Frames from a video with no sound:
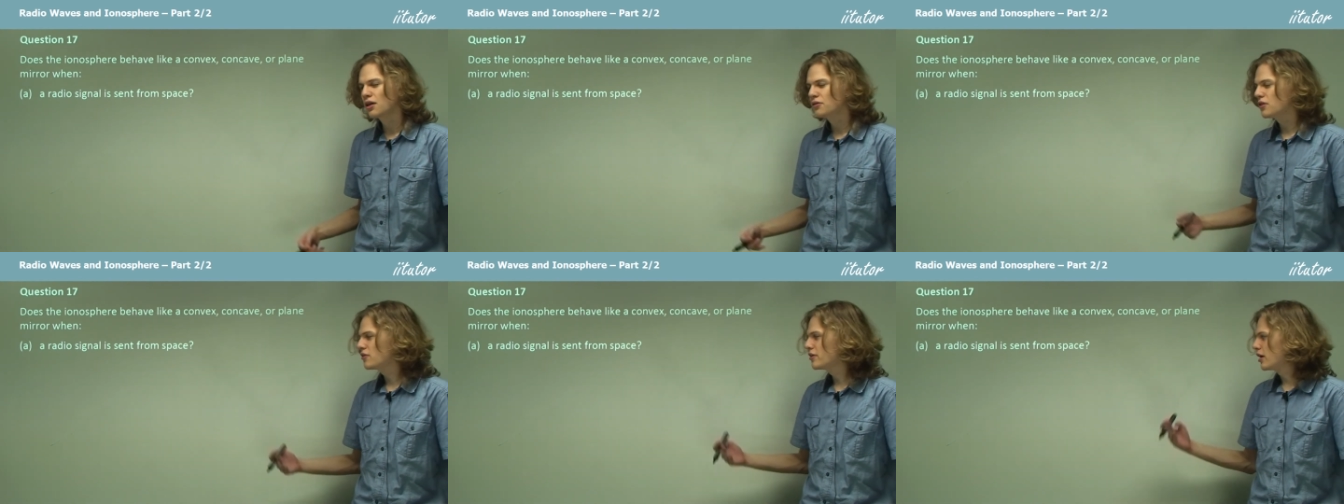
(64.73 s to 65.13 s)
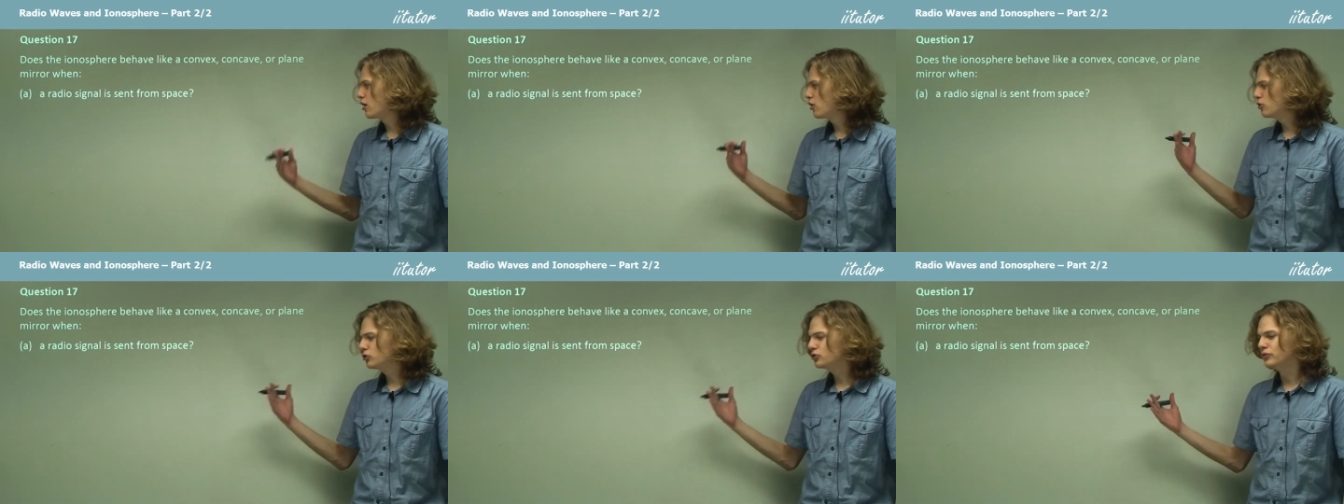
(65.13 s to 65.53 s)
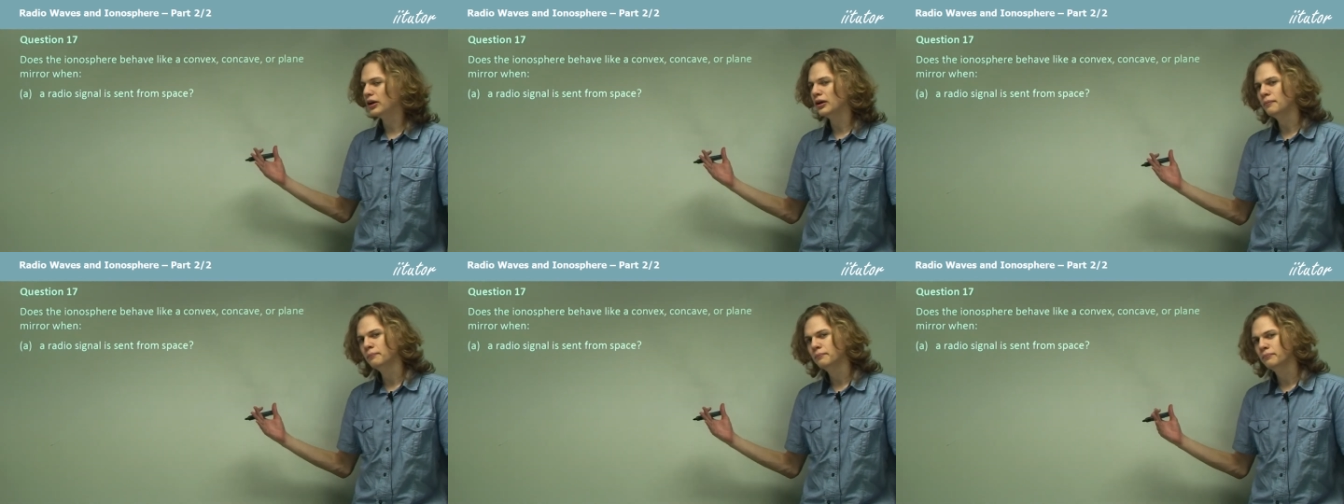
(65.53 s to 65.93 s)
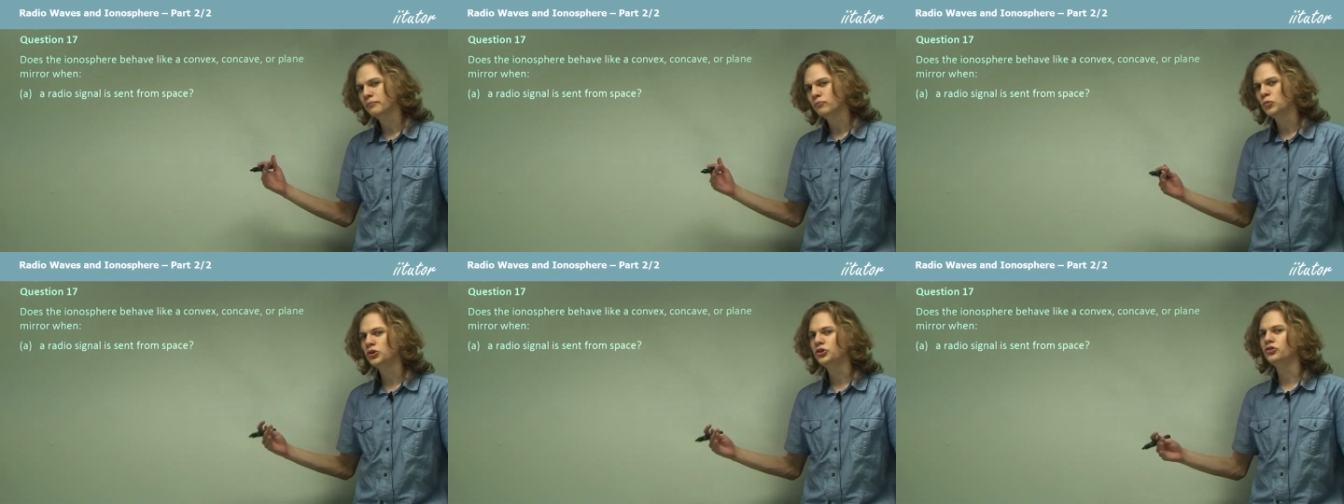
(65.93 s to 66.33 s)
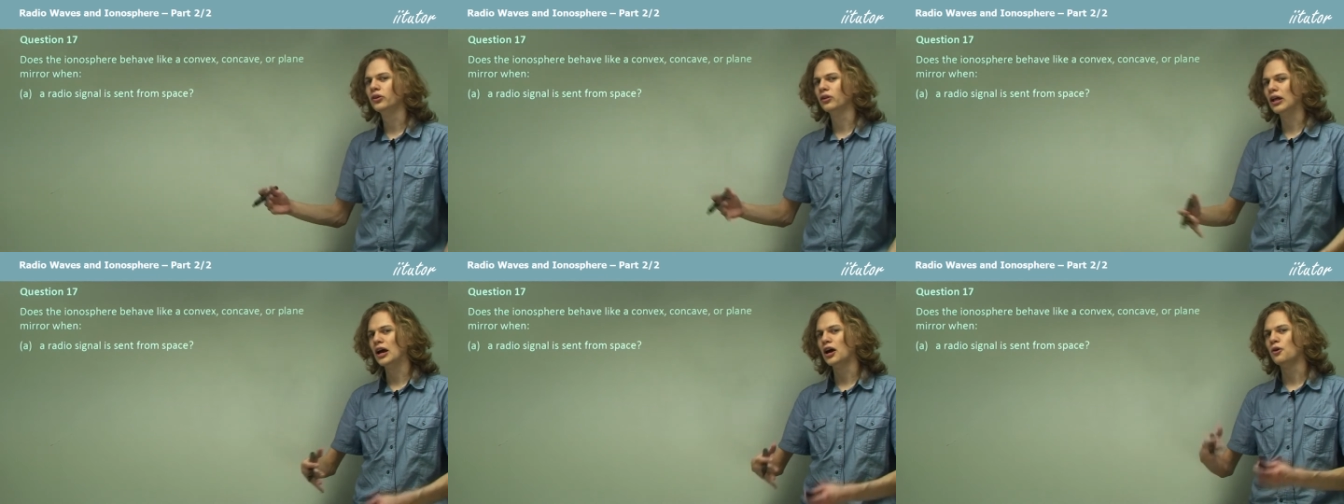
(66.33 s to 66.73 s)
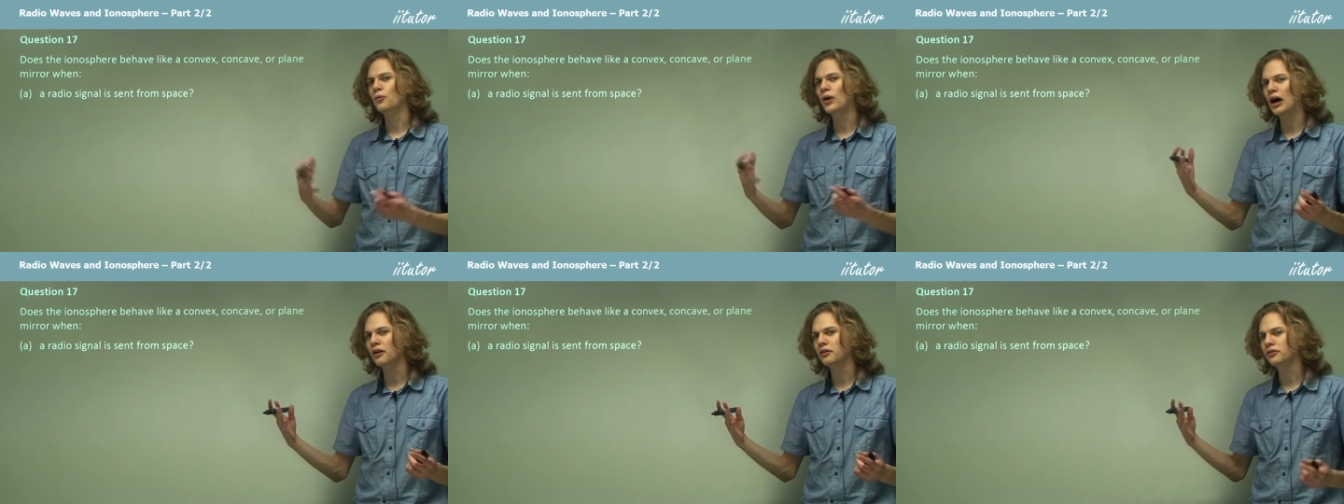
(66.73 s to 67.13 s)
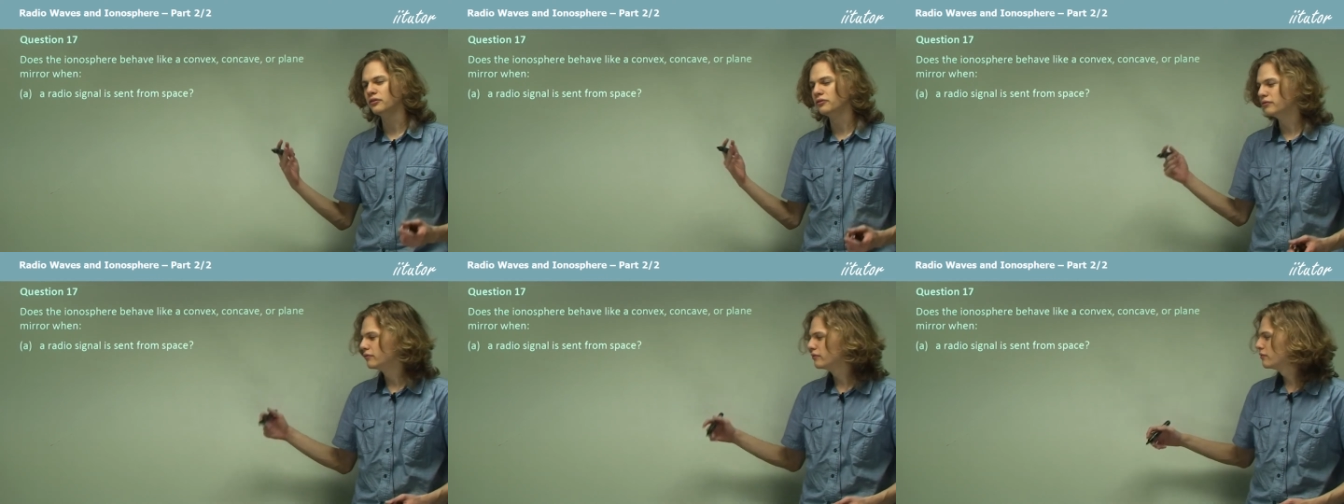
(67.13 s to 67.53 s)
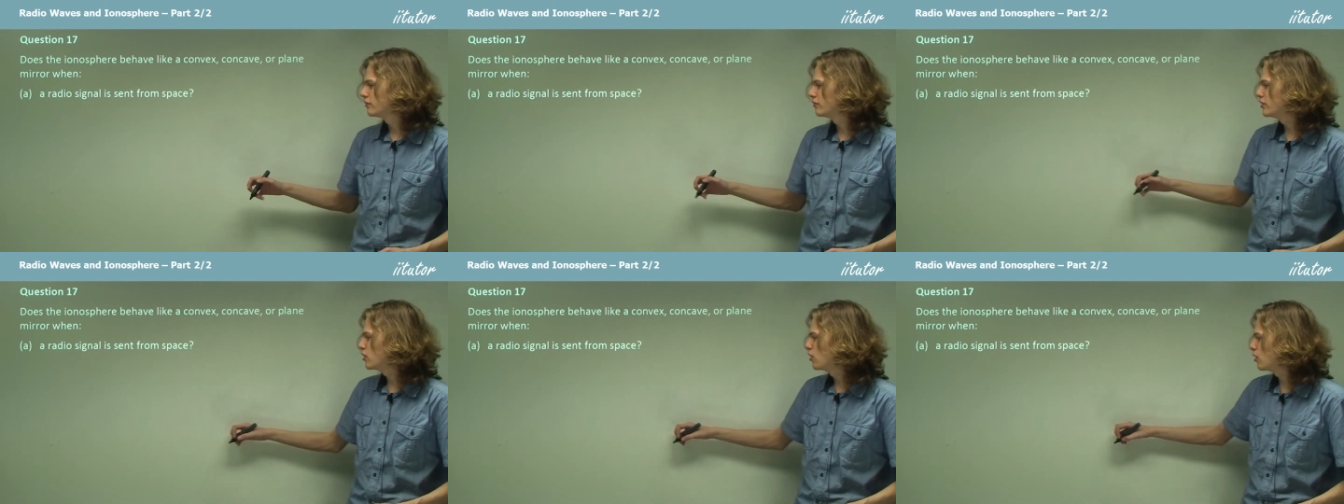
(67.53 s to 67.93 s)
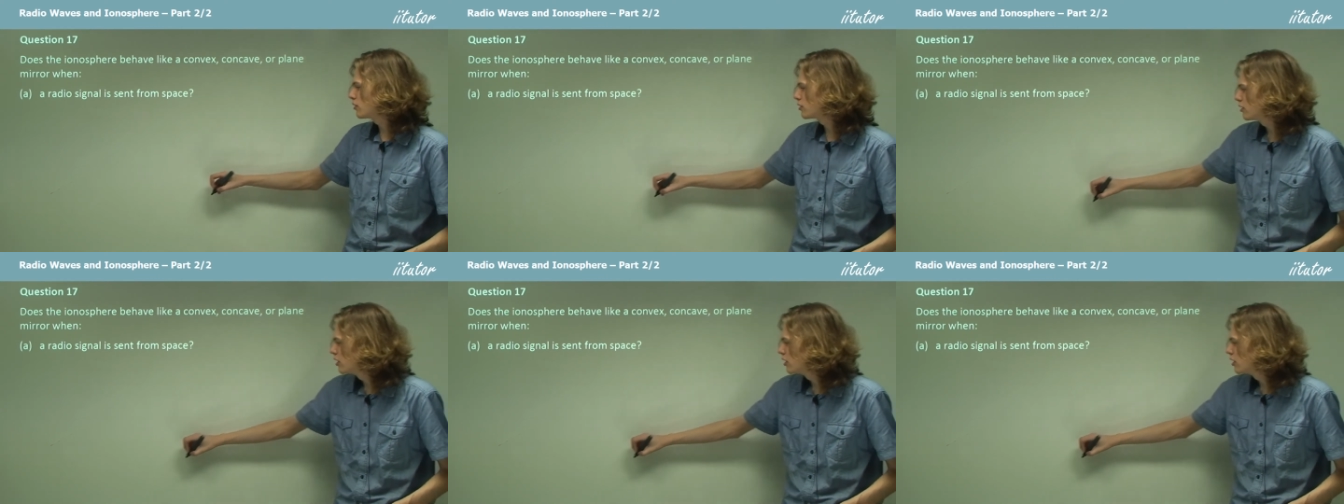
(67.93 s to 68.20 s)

then the ionosphere, which is a layer around the Earth,